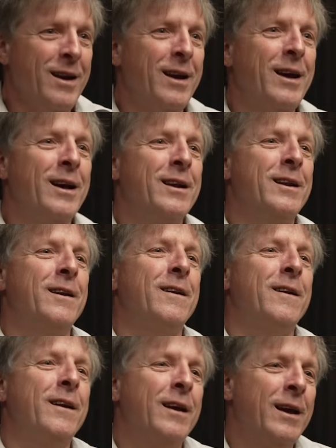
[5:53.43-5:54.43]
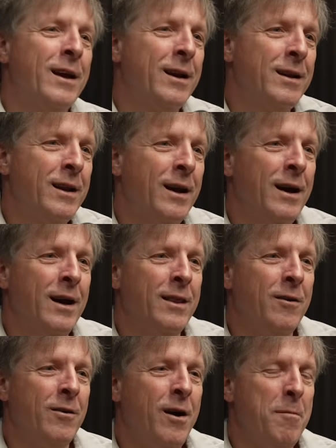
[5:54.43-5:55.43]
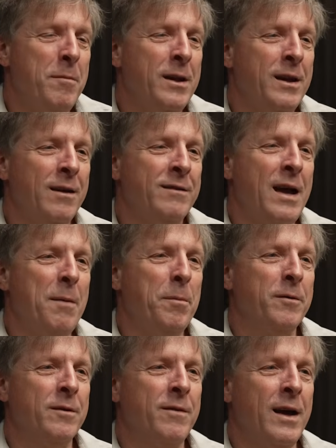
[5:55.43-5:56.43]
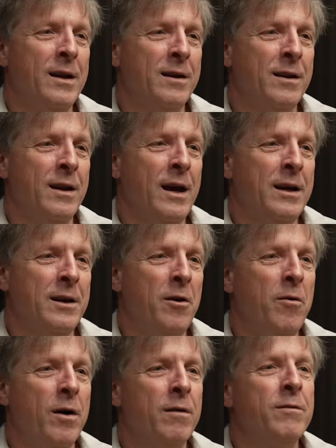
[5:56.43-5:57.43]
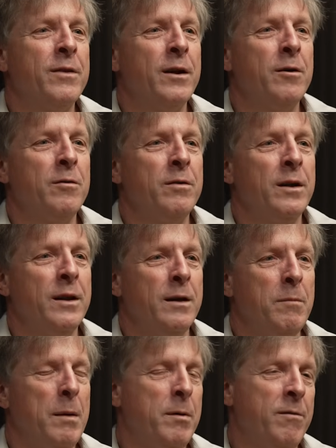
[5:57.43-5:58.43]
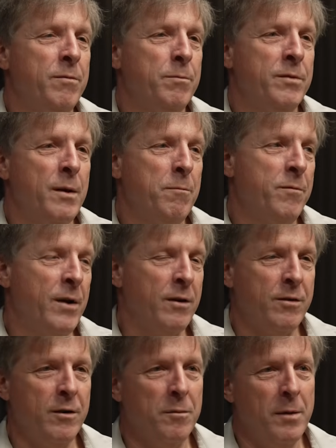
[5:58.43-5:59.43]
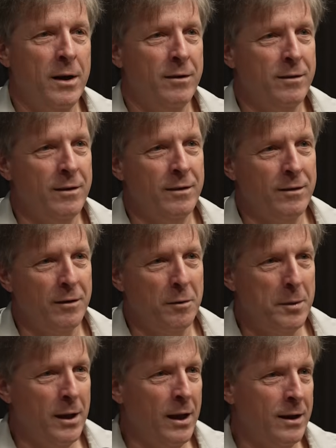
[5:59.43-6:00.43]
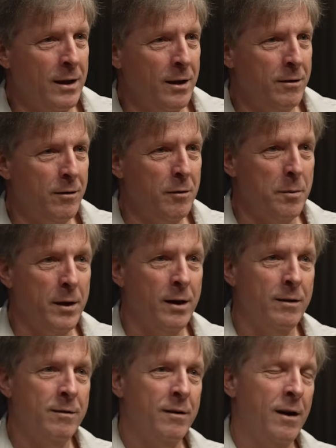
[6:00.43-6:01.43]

And, and uh, there aren't many examples of that that I know of that are really, maybe some functional medicine is a little bit like that too, but it's,